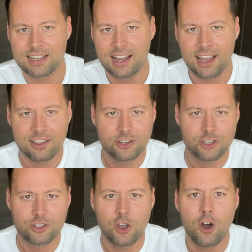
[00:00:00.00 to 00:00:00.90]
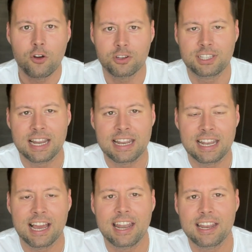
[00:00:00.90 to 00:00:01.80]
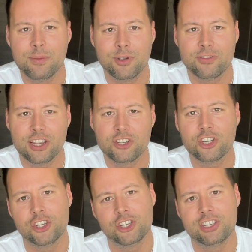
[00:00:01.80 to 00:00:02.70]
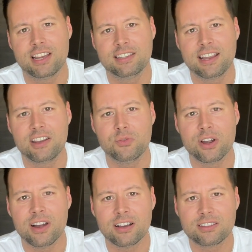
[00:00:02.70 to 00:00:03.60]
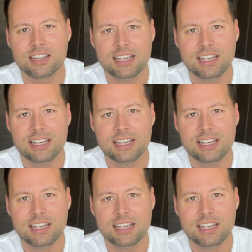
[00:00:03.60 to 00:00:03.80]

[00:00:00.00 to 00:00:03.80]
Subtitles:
I could just go stand in line at immigration just as anywhere else,